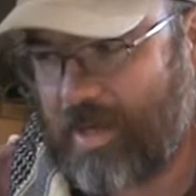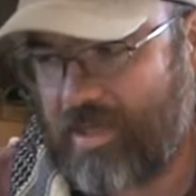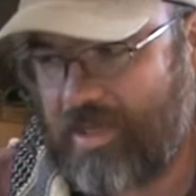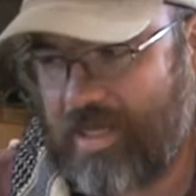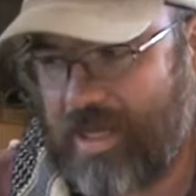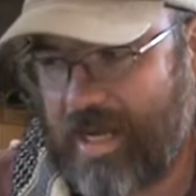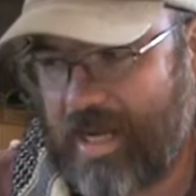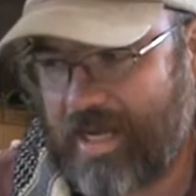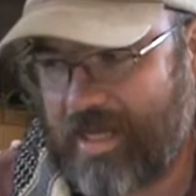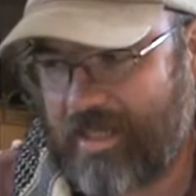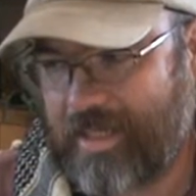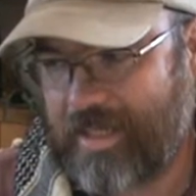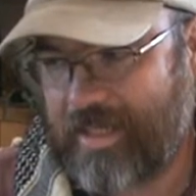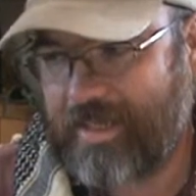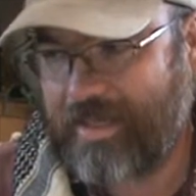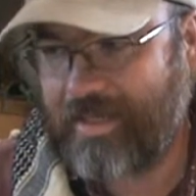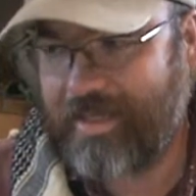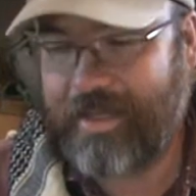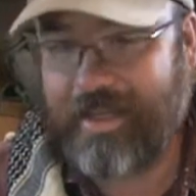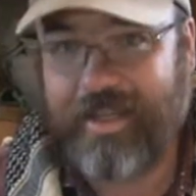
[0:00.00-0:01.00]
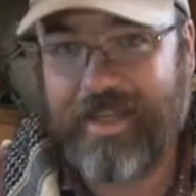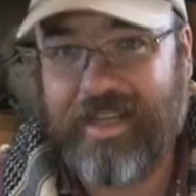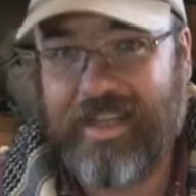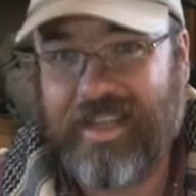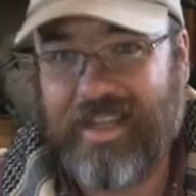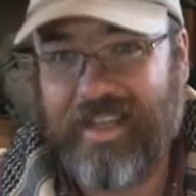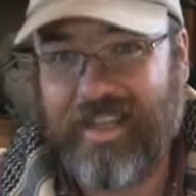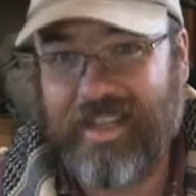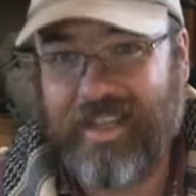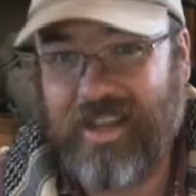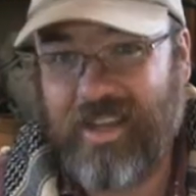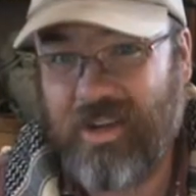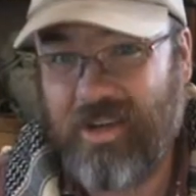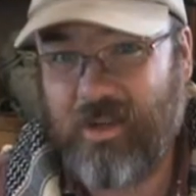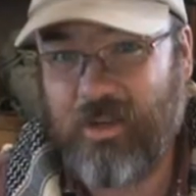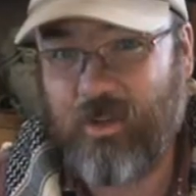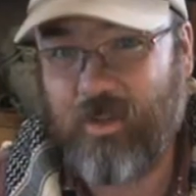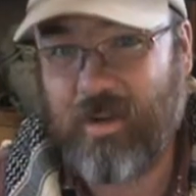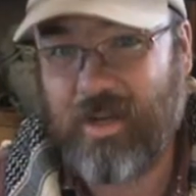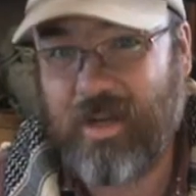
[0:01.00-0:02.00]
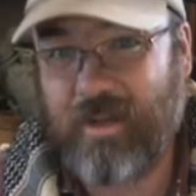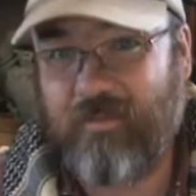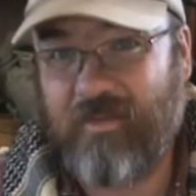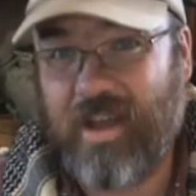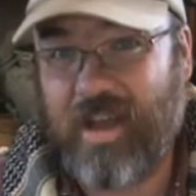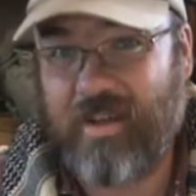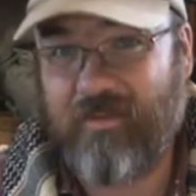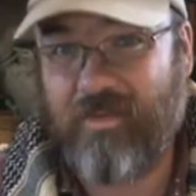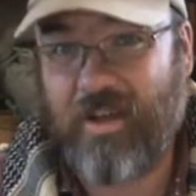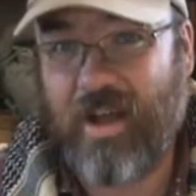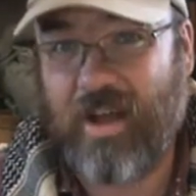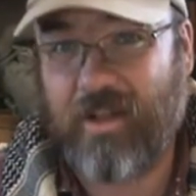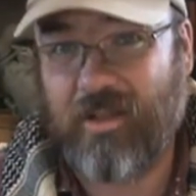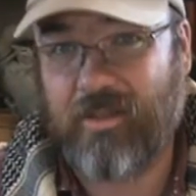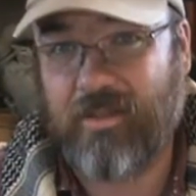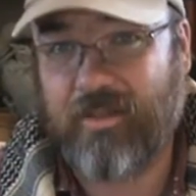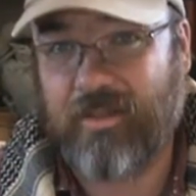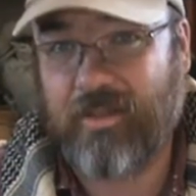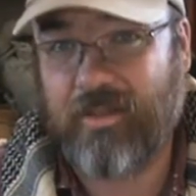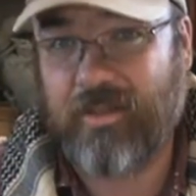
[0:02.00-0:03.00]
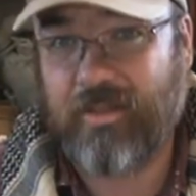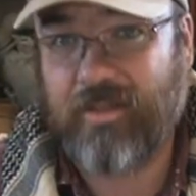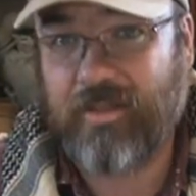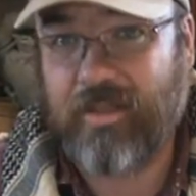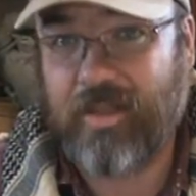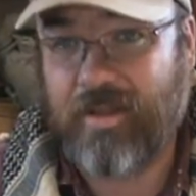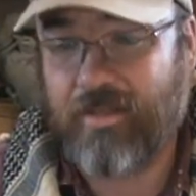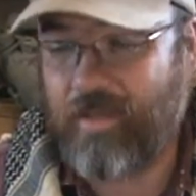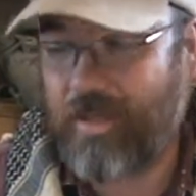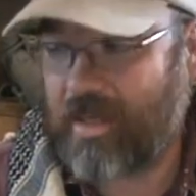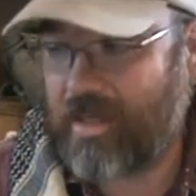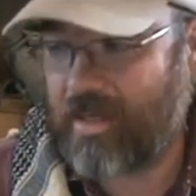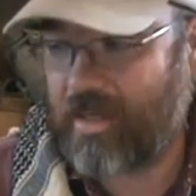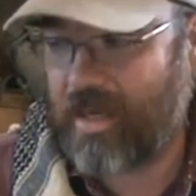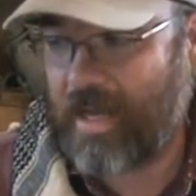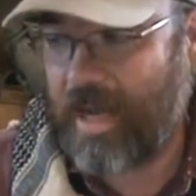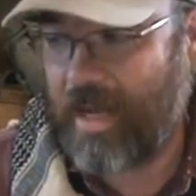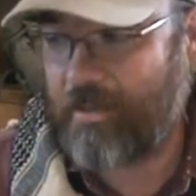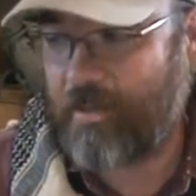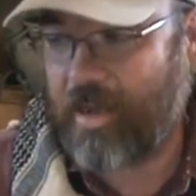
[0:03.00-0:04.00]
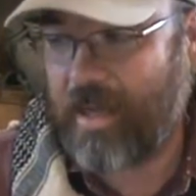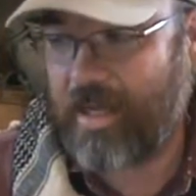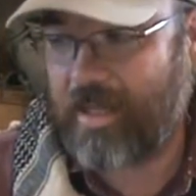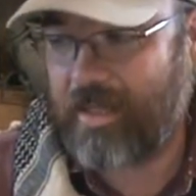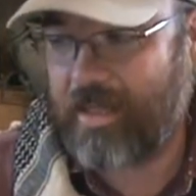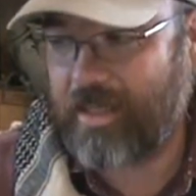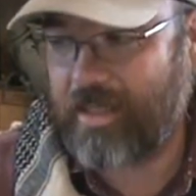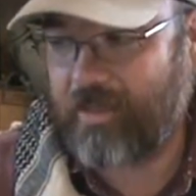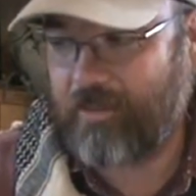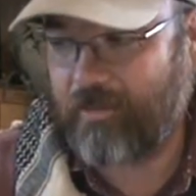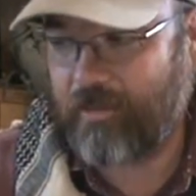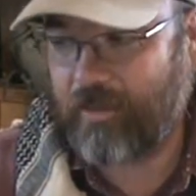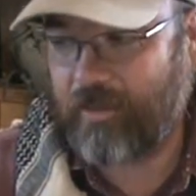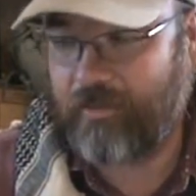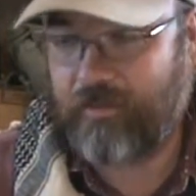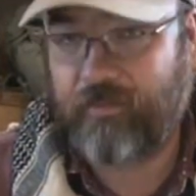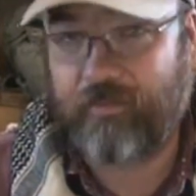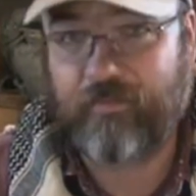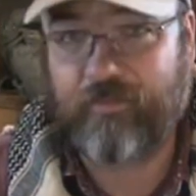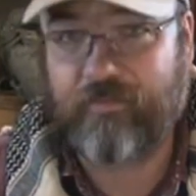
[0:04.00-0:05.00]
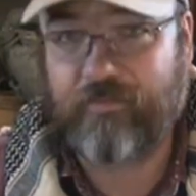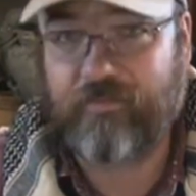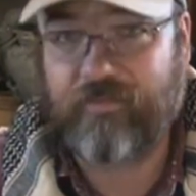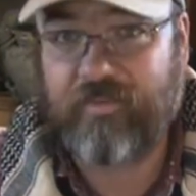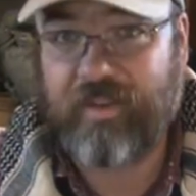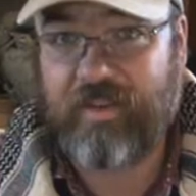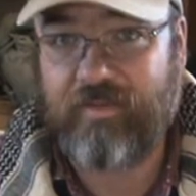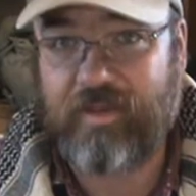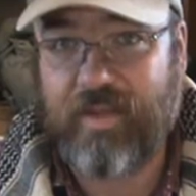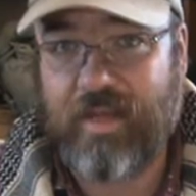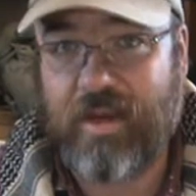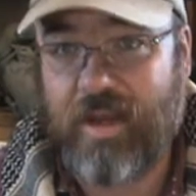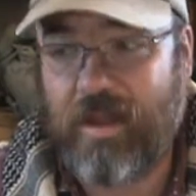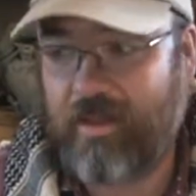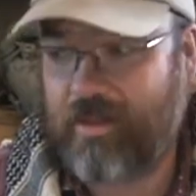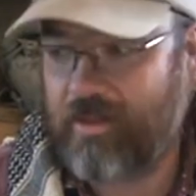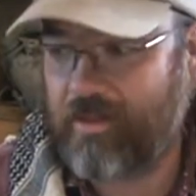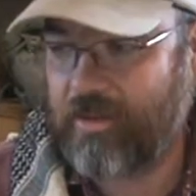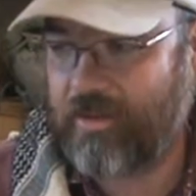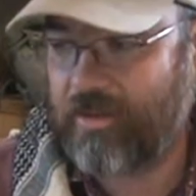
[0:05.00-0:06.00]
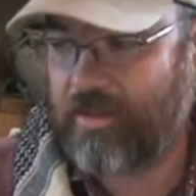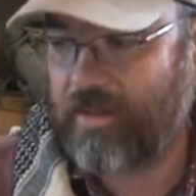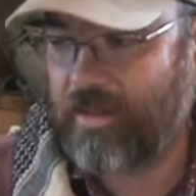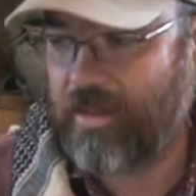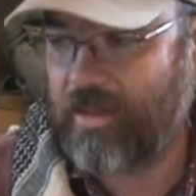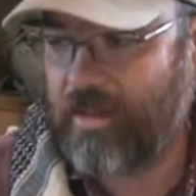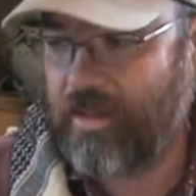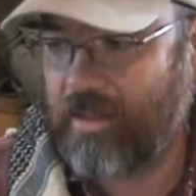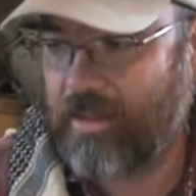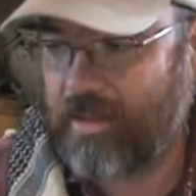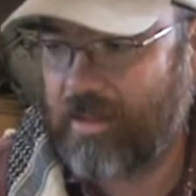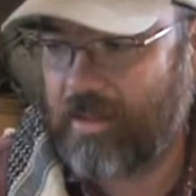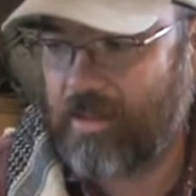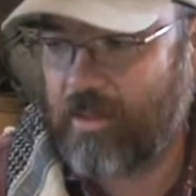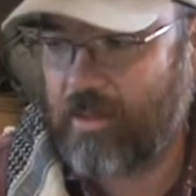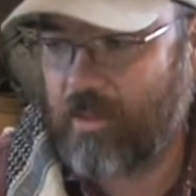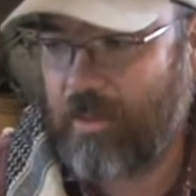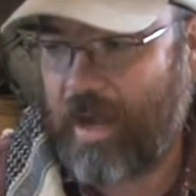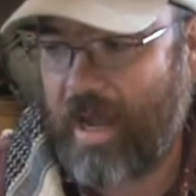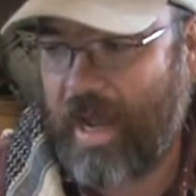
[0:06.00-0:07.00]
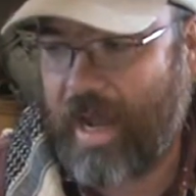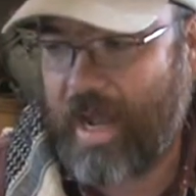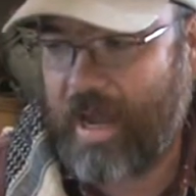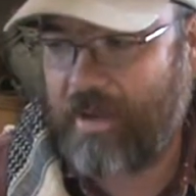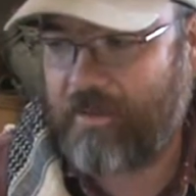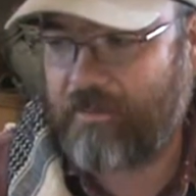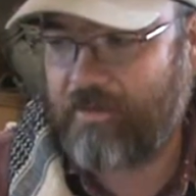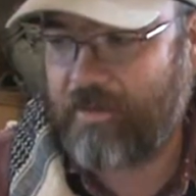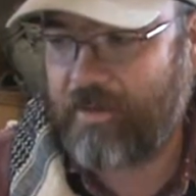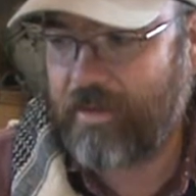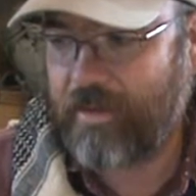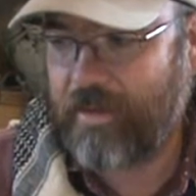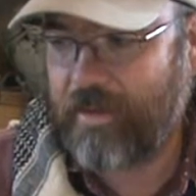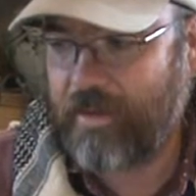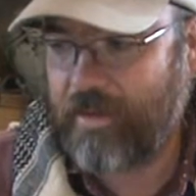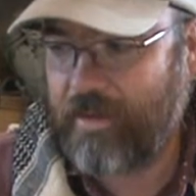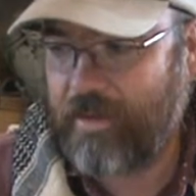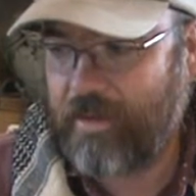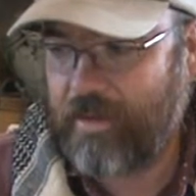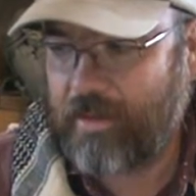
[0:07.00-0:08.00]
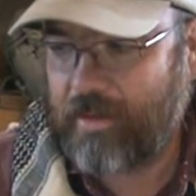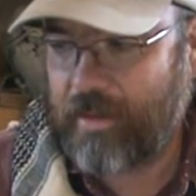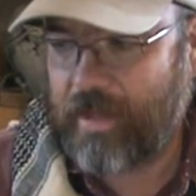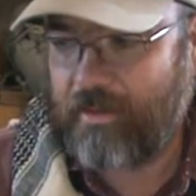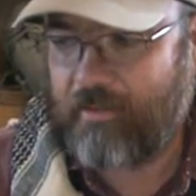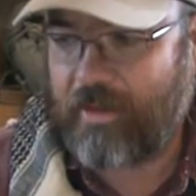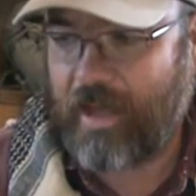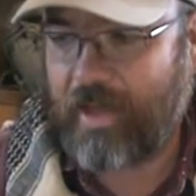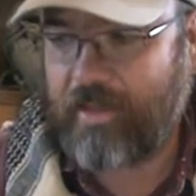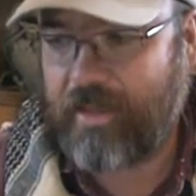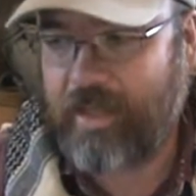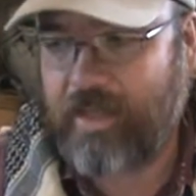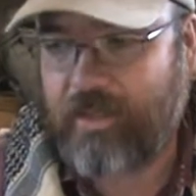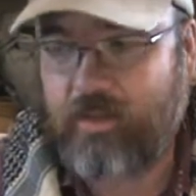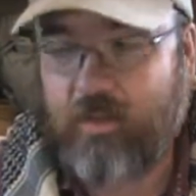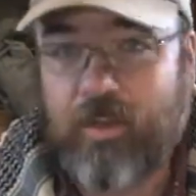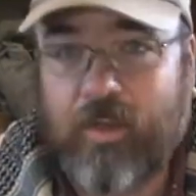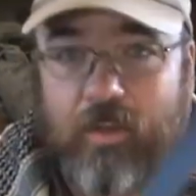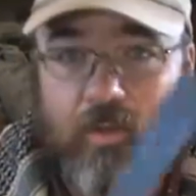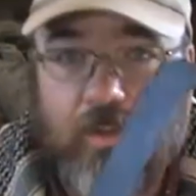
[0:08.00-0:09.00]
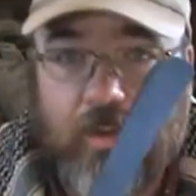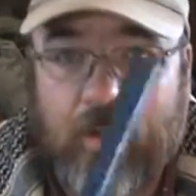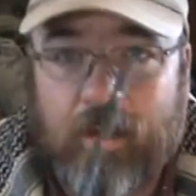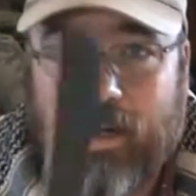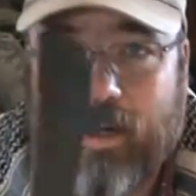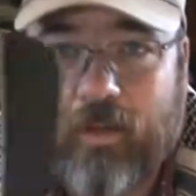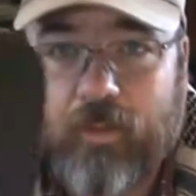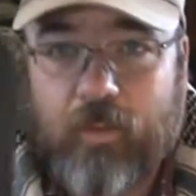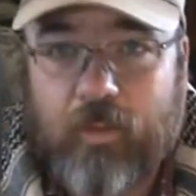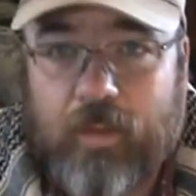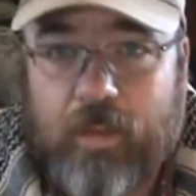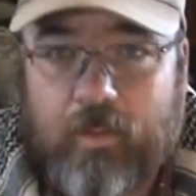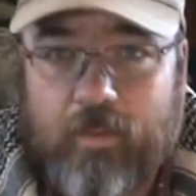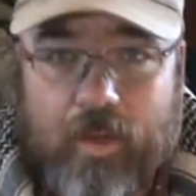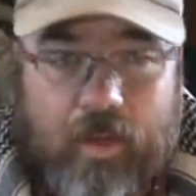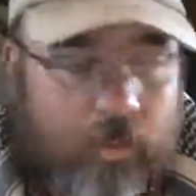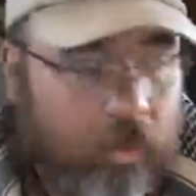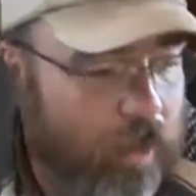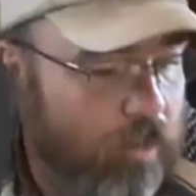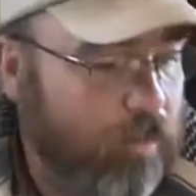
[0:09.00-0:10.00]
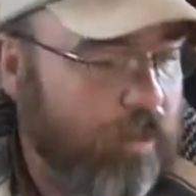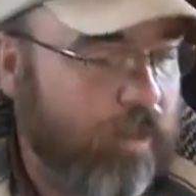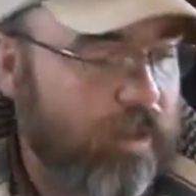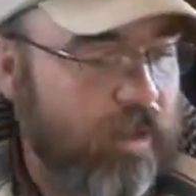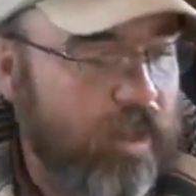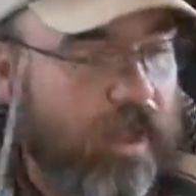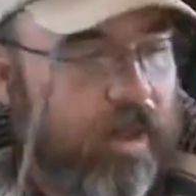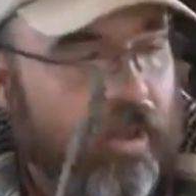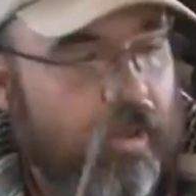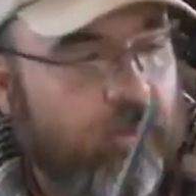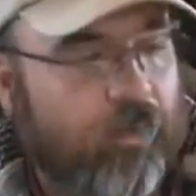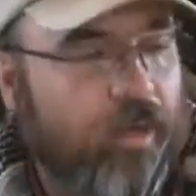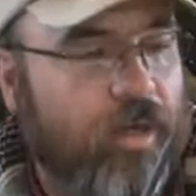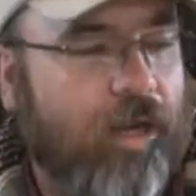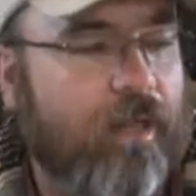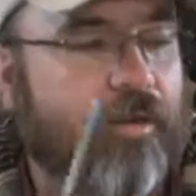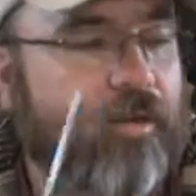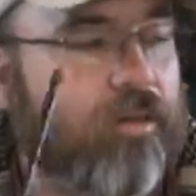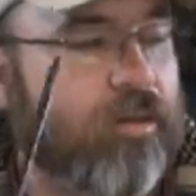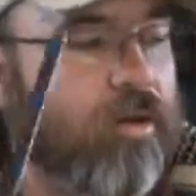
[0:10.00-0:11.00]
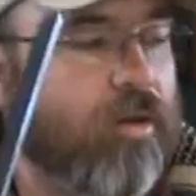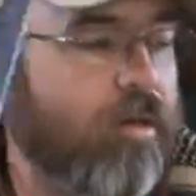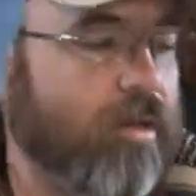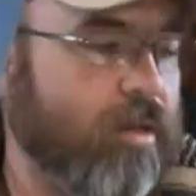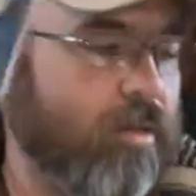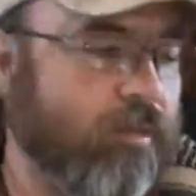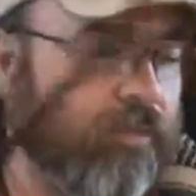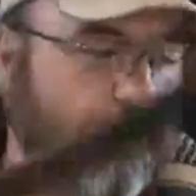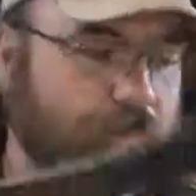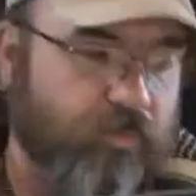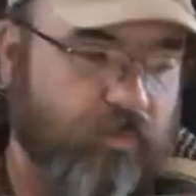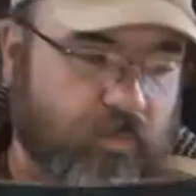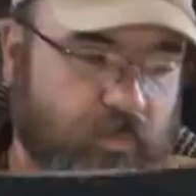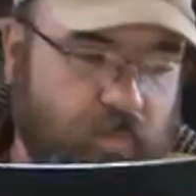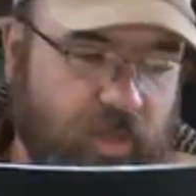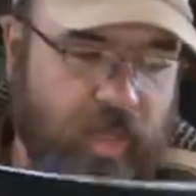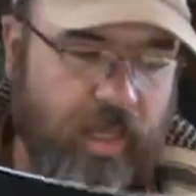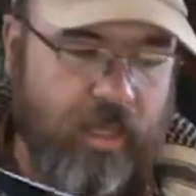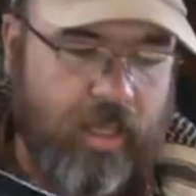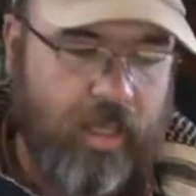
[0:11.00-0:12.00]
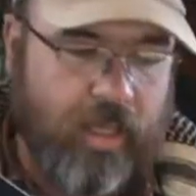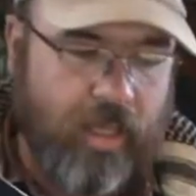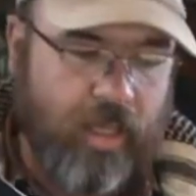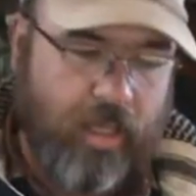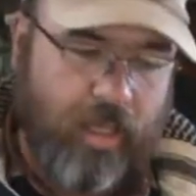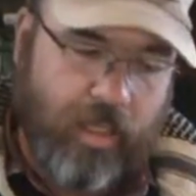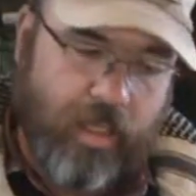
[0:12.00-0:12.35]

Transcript: checked, $125. I mean, I bought this for $50, the two I have. I've got this one and one other one, and maybe I'll bring that other one out and show you. But